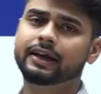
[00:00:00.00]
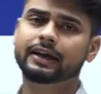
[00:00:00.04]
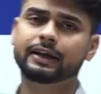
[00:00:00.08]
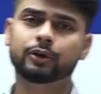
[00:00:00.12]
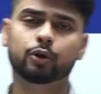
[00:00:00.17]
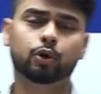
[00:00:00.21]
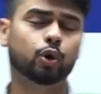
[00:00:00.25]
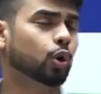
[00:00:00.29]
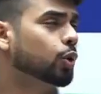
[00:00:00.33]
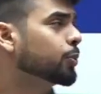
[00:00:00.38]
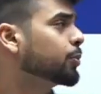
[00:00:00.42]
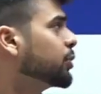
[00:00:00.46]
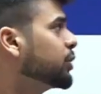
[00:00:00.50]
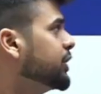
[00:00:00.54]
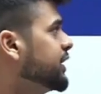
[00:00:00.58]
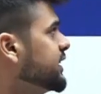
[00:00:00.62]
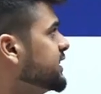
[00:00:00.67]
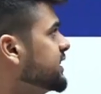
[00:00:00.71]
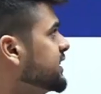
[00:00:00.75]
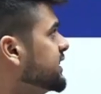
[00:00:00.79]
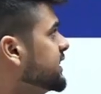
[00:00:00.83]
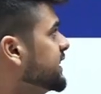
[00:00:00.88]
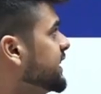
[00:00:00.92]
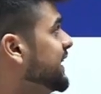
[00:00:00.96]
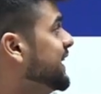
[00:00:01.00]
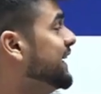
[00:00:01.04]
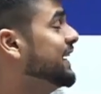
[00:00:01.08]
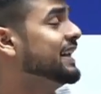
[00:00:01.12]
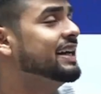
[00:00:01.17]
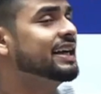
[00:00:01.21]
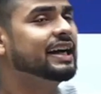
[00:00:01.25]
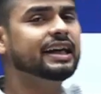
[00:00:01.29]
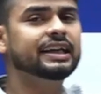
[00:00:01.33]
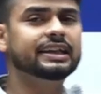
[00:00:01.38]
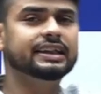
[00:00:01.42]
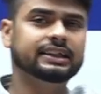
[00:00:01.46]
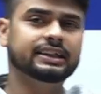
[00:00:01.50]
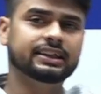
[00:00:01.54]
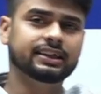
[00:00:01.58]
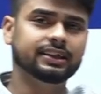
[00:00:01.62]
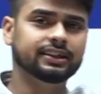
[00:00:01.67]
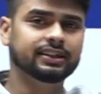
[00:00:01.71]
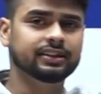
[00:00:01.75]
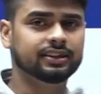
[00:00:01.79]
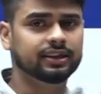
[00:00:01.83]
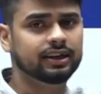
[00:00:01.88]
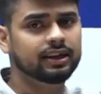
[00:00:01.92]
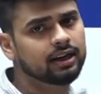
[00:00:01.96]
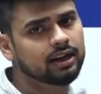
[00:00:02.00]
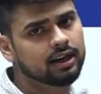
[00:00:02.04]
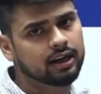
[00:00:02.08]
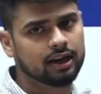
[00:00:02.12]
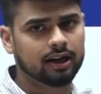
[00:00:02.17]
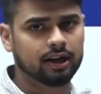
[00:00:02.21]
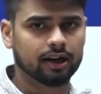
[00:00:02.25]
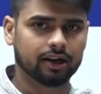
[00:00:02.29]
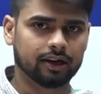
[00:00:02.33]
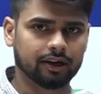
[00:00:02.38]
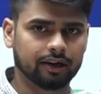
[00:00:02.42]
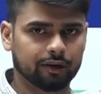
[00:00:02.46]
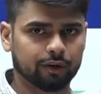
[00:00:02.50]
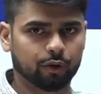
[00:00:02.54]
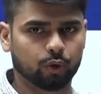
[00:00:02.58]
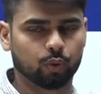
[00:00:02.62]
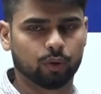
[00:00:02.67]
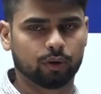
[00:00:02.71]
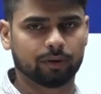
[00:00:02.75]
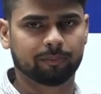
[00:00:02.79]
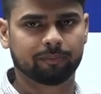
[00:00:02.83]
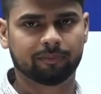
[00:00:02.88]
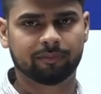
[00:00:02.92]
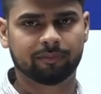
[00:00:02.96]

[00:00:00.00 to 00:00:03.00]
incorporating AI in their curriculum.